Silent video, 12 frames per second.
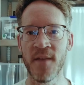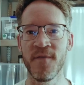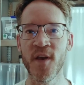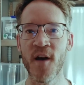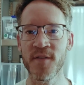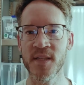If
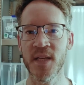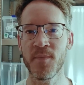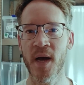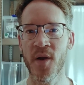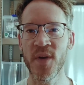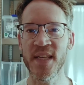you have seen
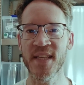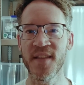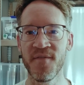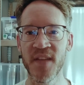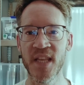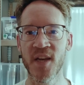my
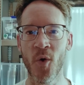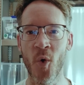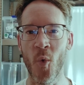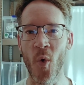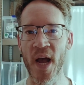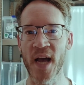recent
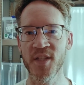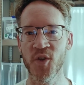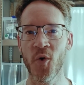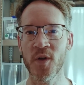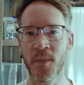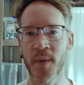video where I
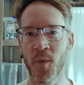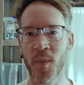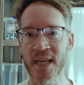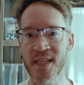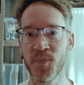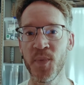talked about
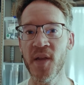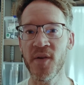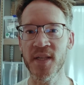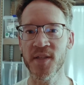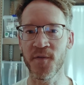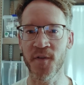my
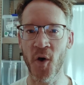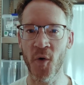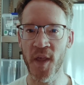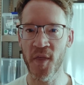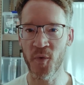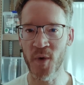experience of
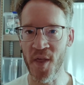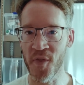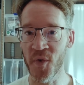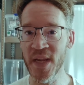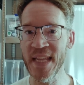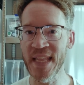going through a
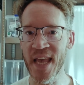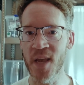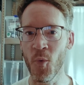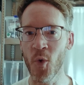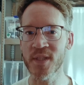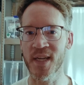3-day
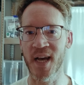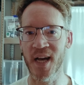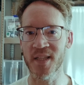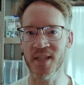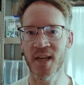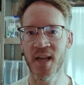water
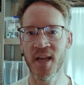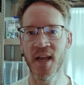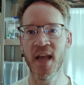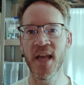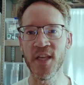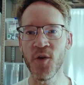cut,
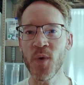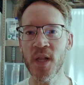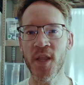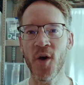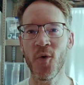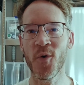you
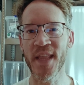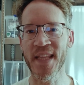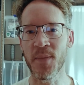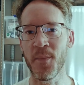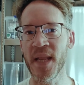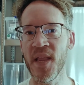will know
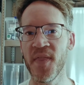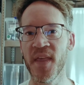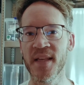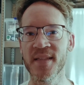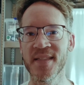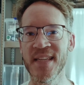that many
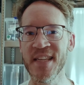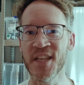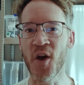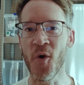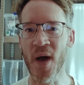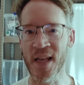things didn't
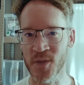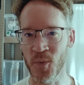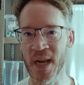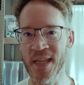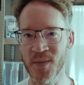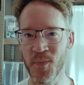go as
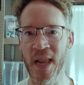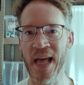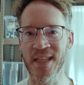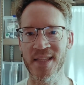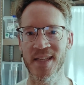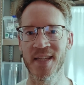well as
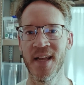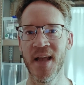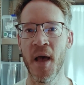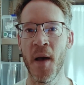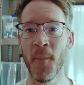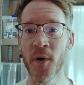planned.
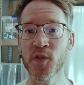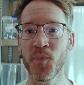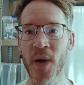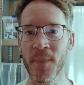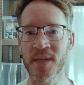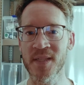Most
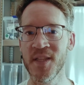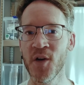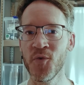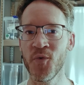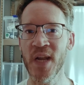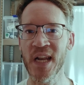preppers
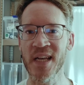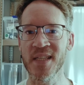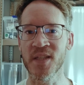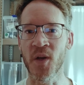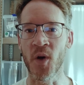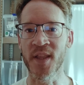don't
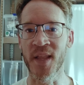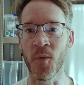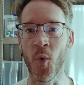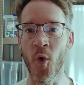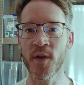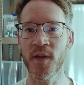realize that
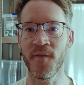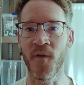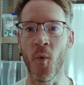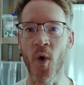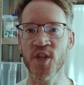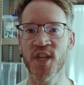water
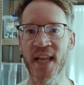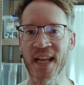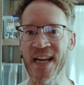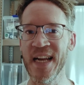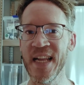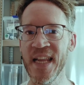for washing
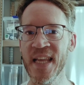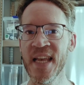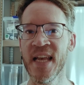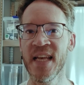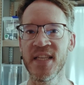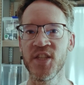and cleaning
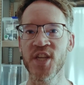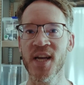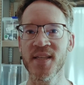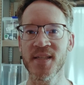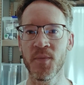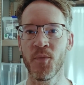is
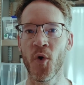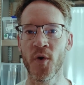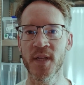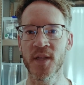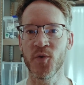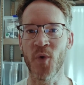just as
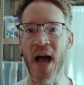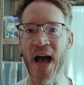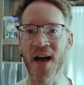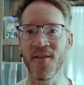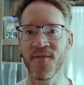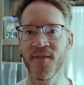important to
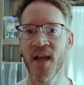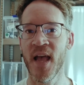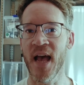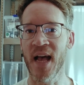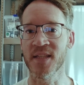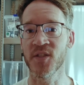have
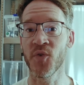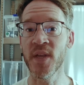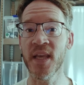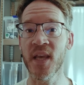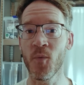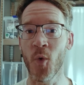as
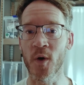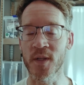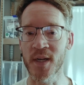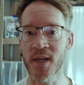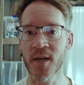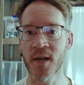drinking
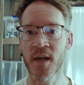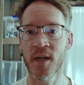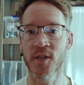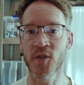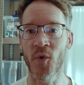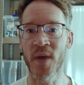water,
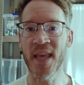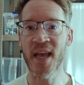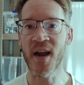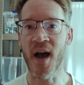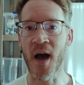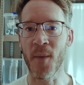so
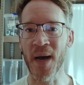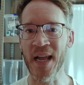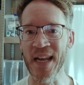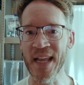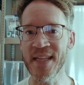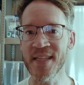here are my
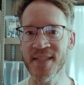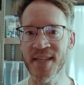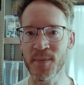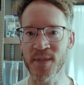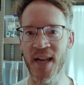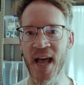latest
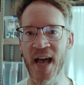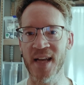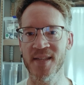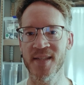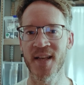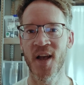tips and
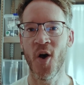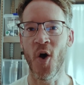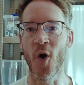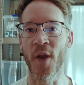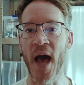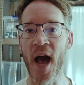hacks
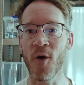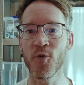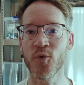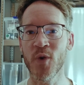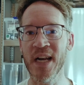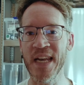on how
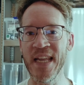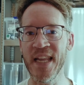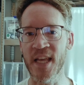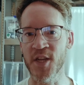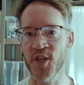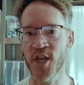to clean
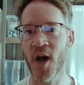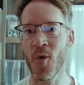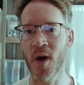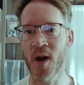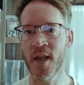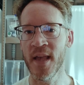and
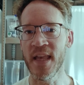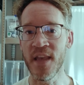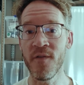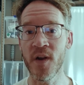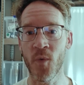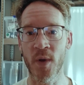shower
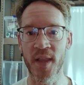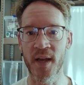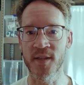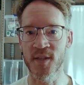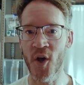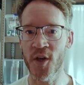even when
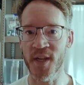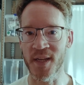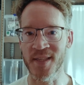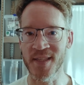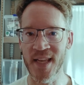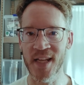there's not
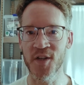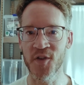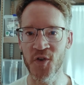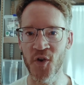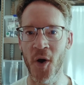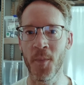a single
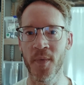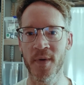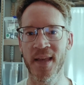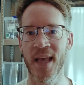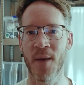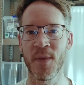drop
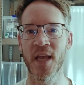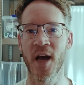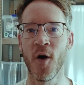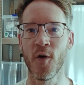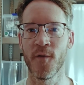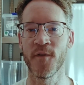coming
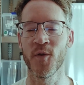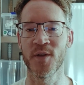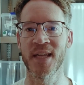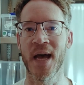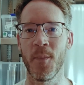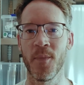out of your
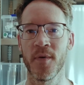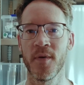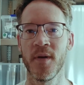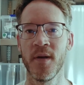tap.